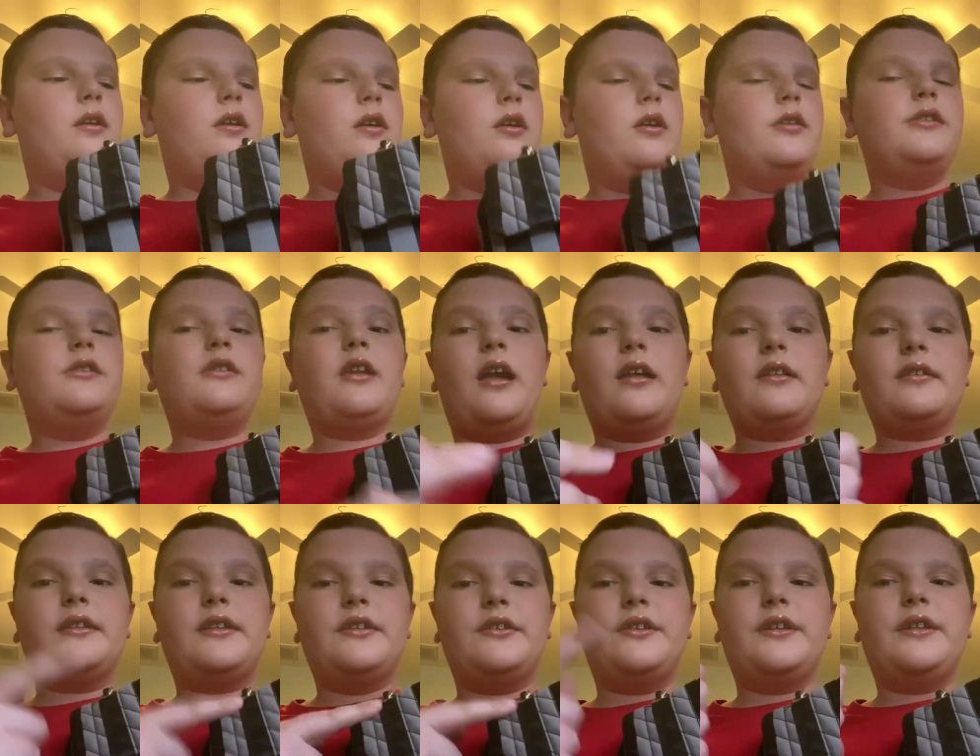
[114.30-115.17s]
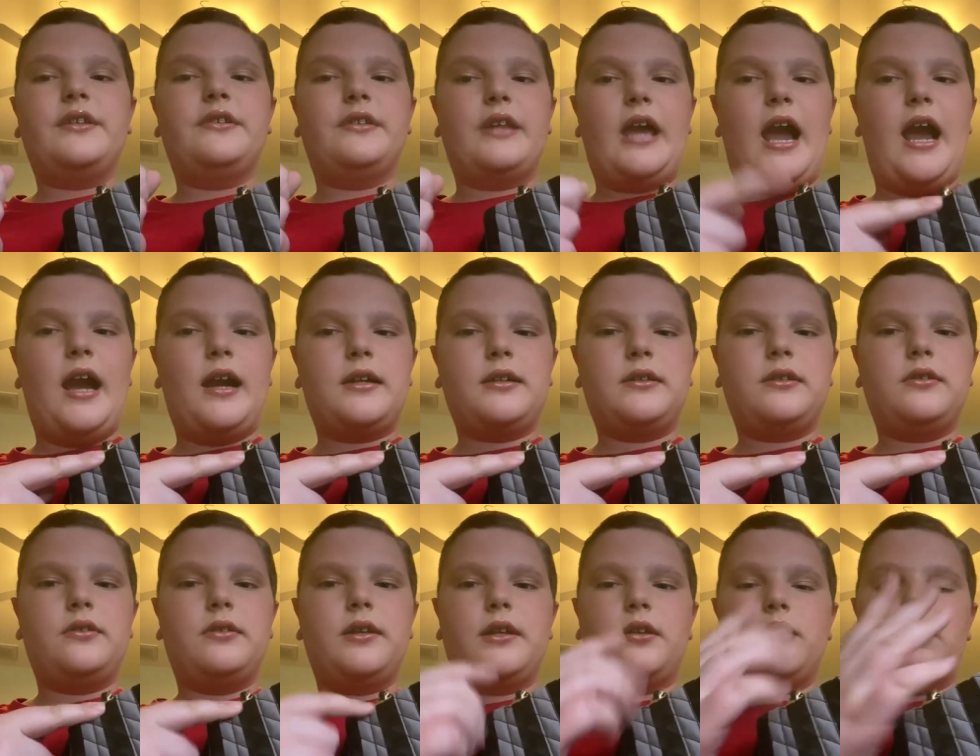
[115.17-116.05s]
not this exact
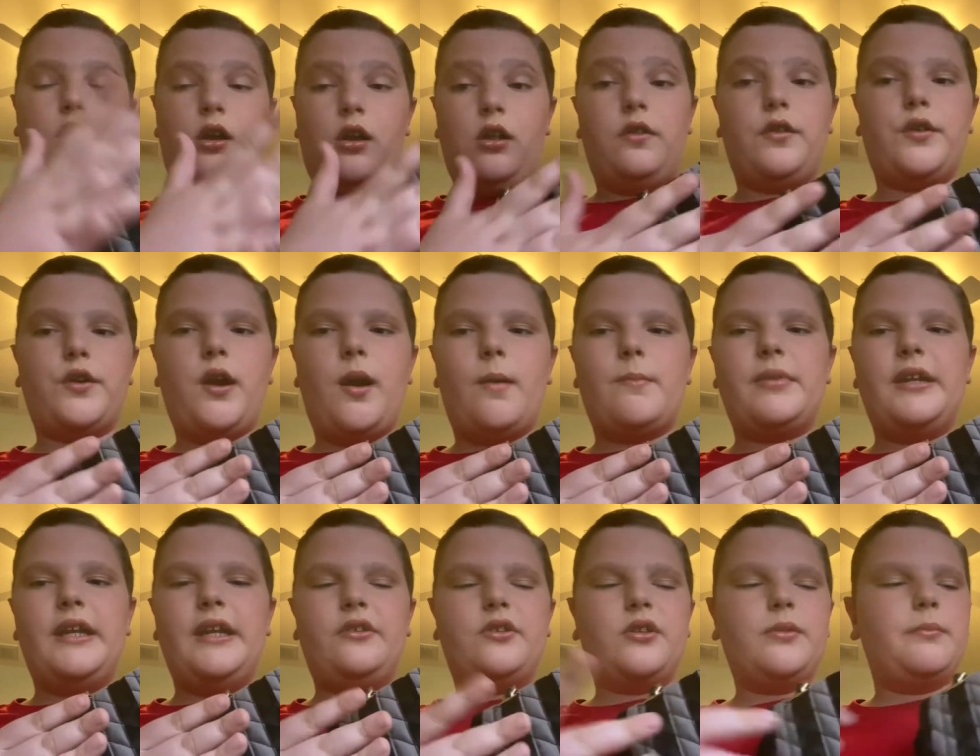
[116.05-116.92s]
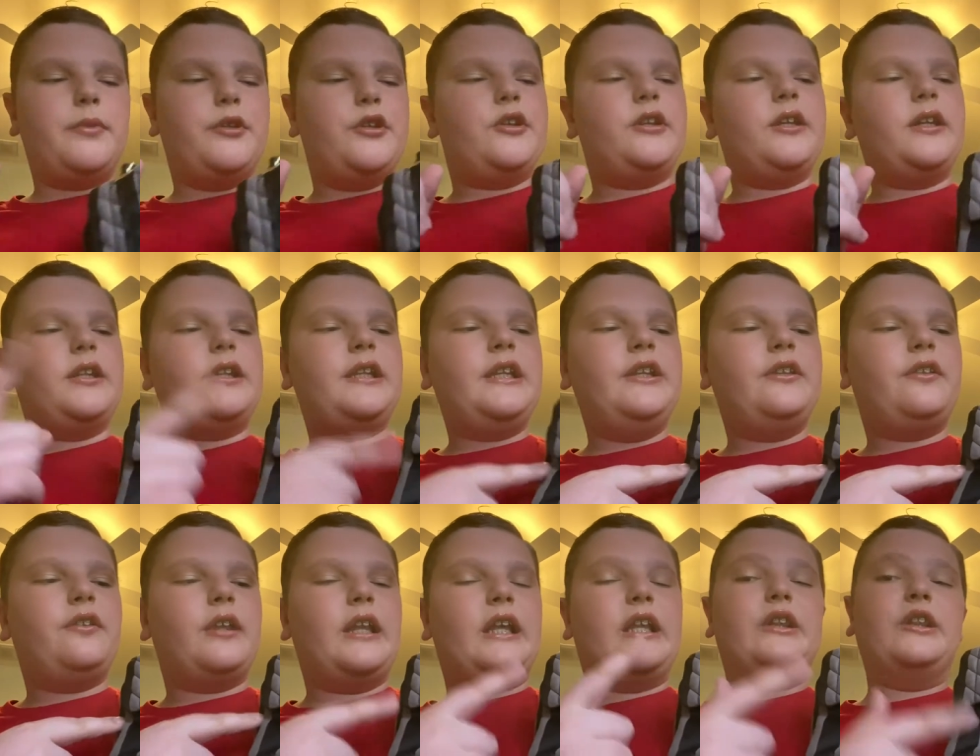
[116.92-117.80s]
like color combination, but you can get these
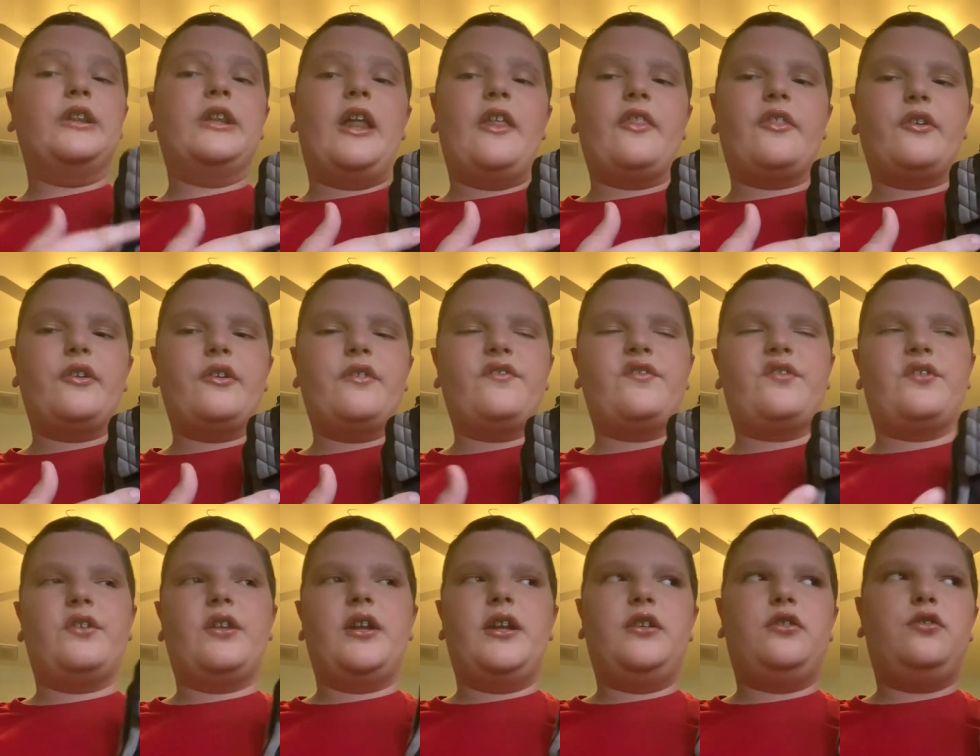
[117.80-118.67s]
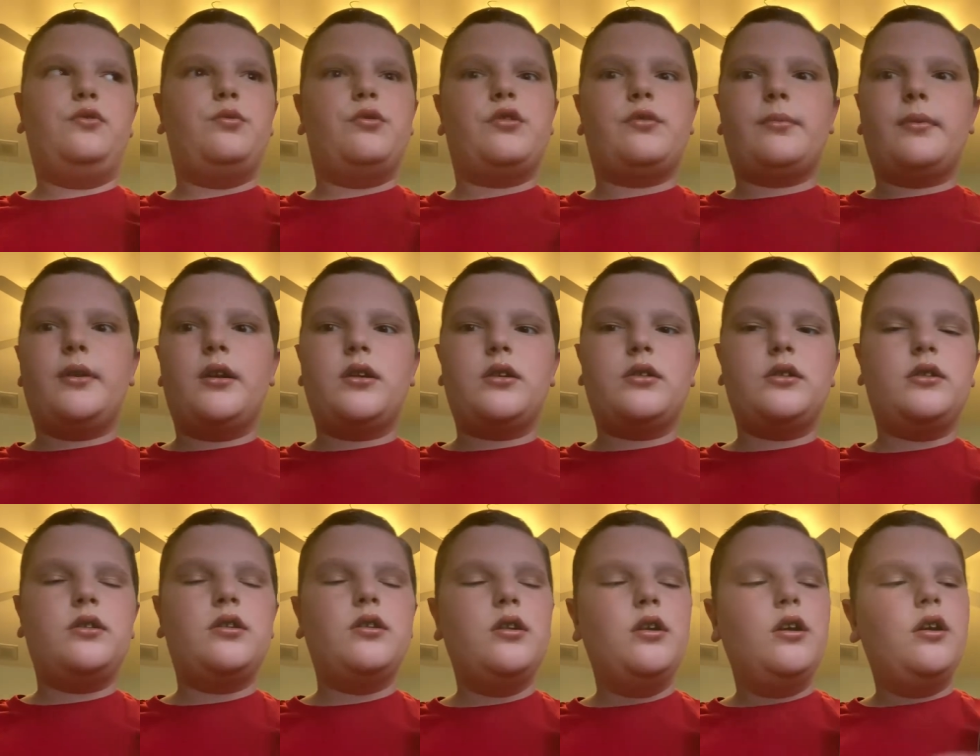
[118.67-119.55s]
in like leather for like 200
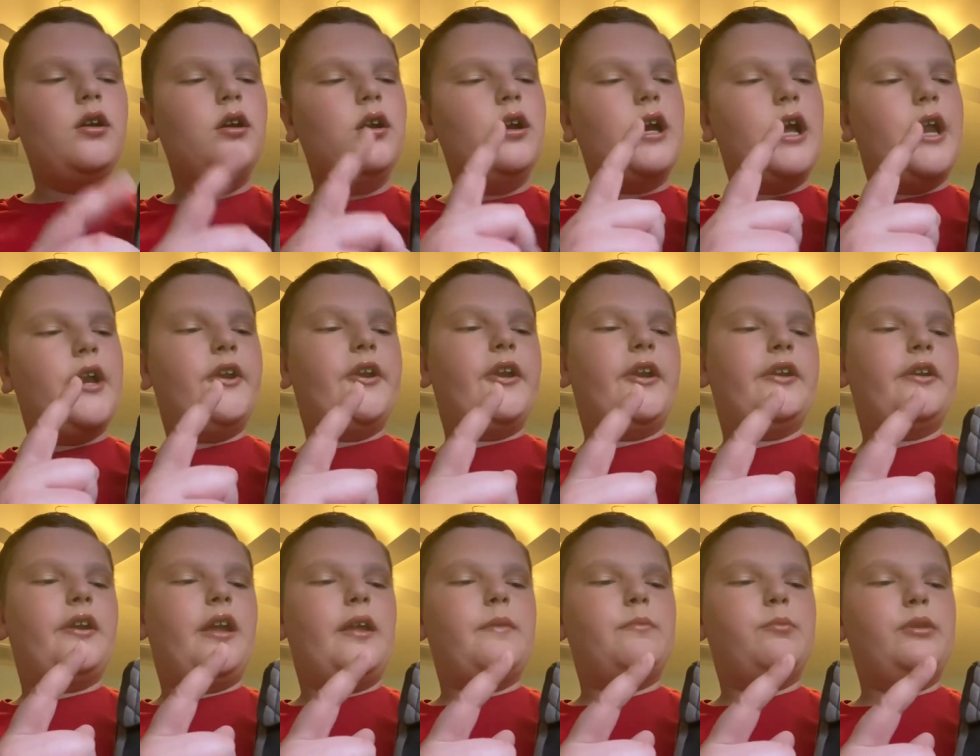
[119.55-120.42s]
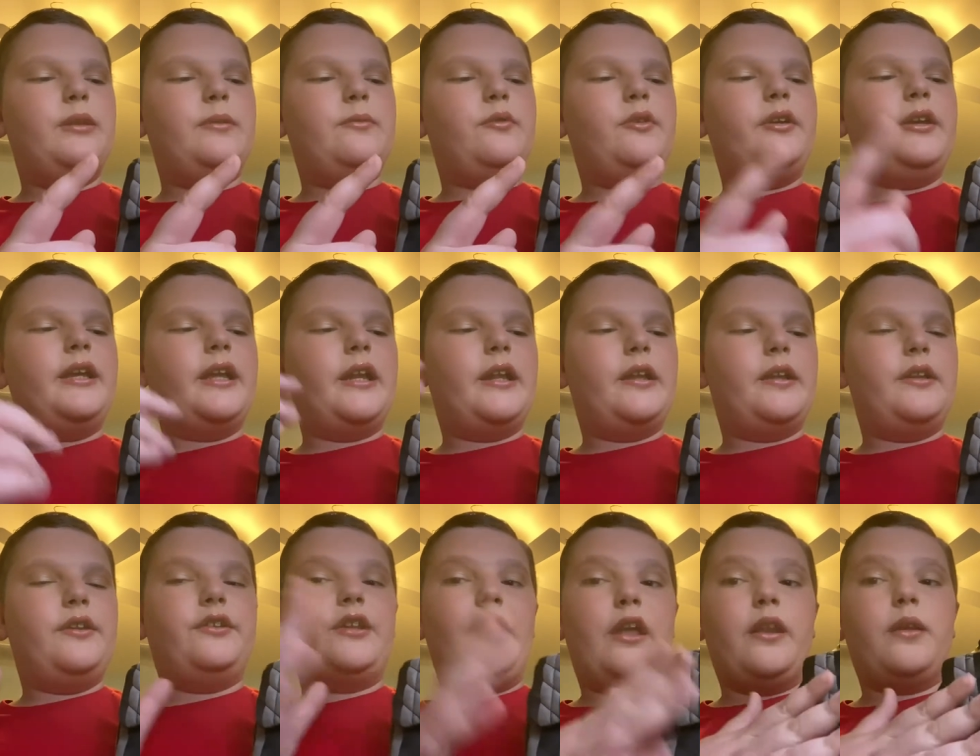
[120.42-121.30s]
bucks. And then I believe you can get it
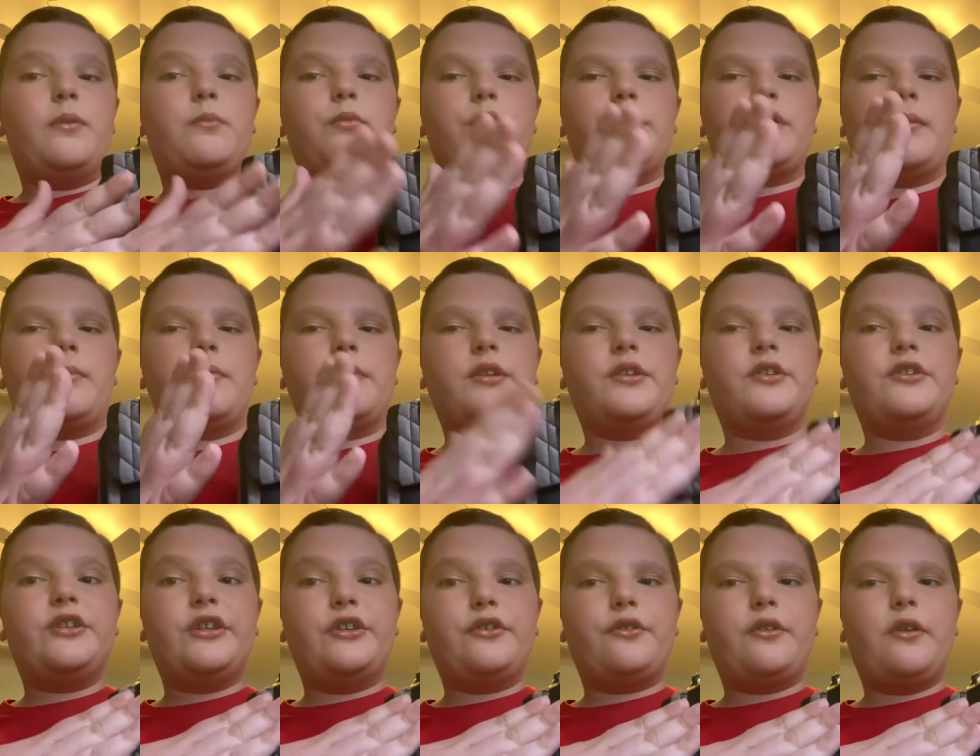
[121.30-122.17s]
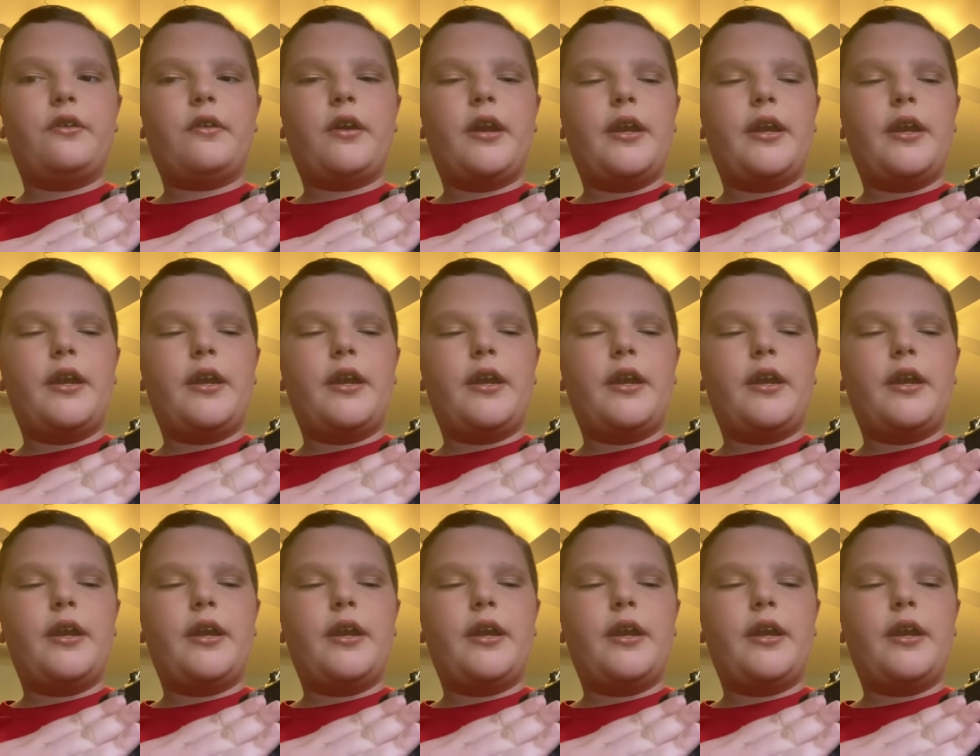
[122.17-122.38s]
in denim, which I'm considering right